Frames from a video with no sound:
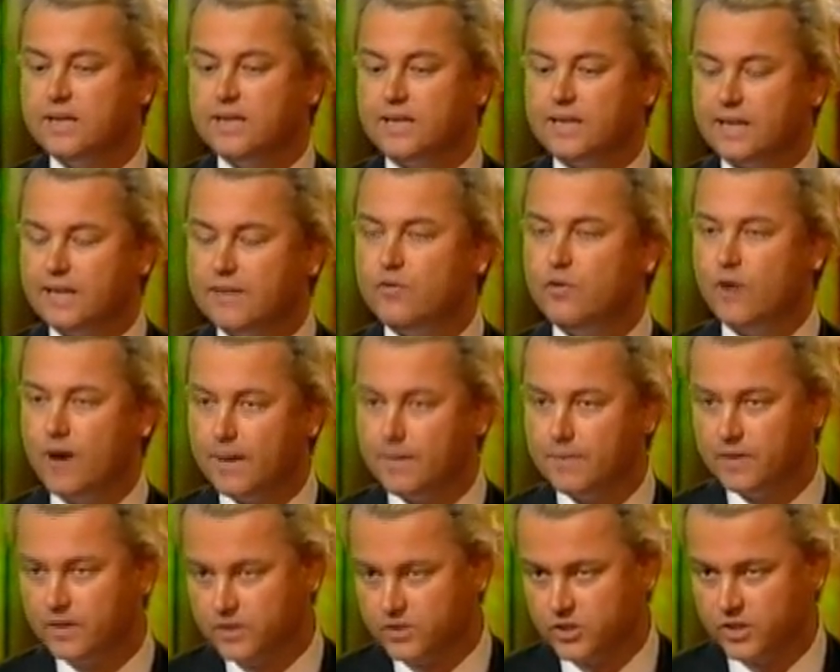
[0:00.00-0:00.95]
that if you
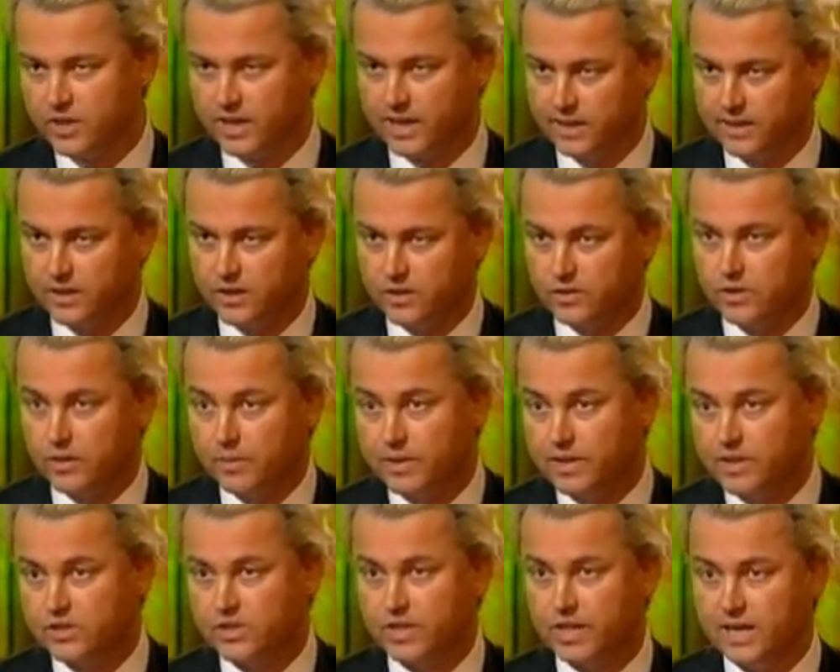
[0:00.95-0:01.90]
have a
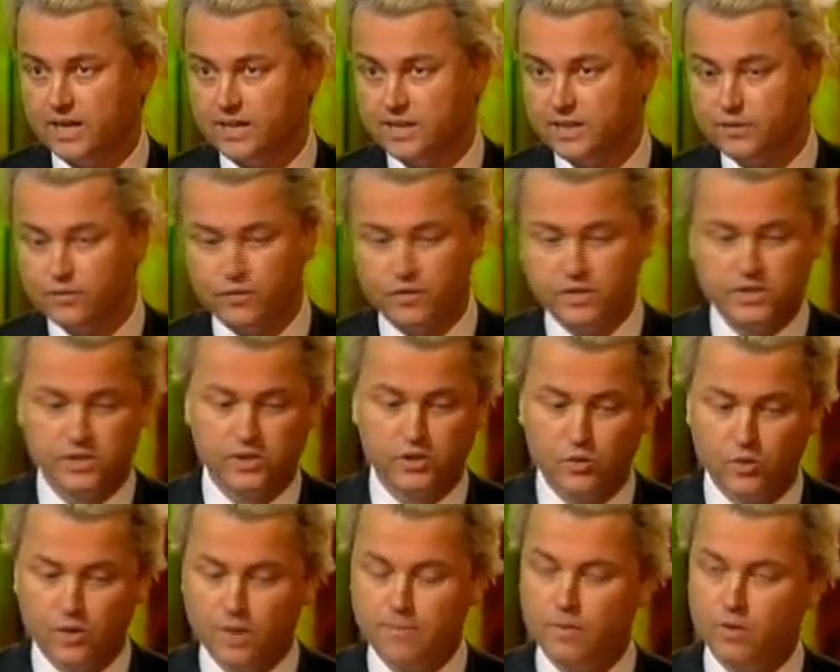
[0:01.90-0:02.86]
double nationality, for
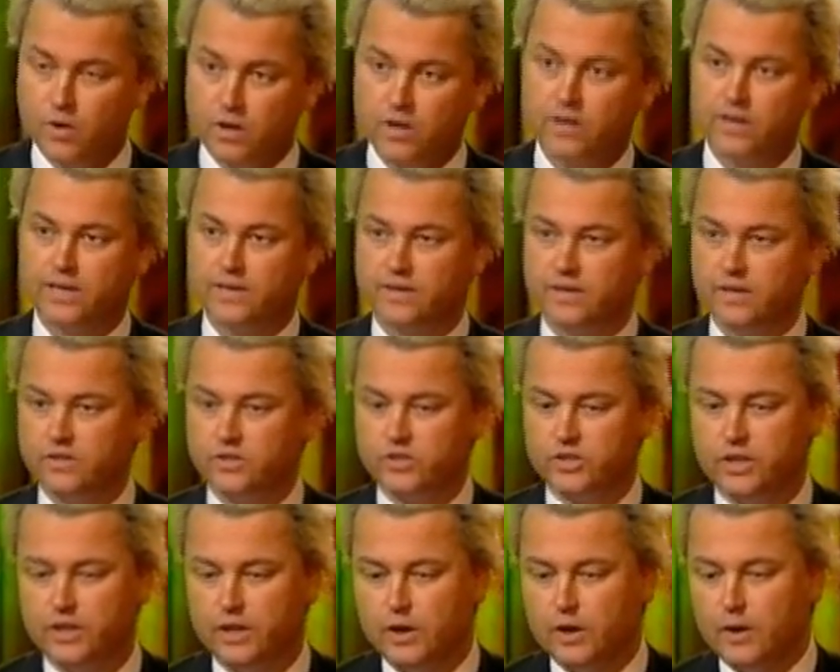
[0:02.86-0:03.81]
instance, you are Moroccan and
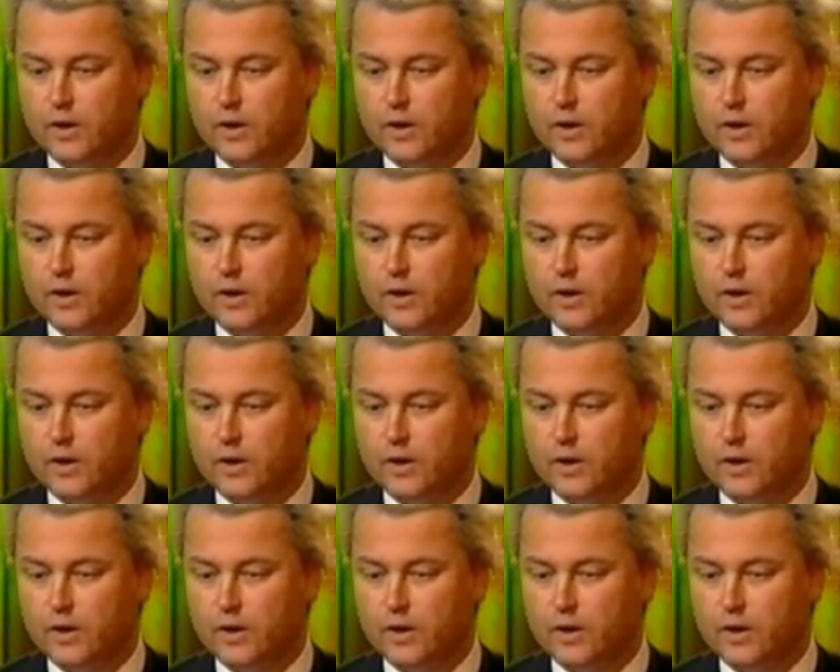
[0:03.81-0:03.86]
Dutch,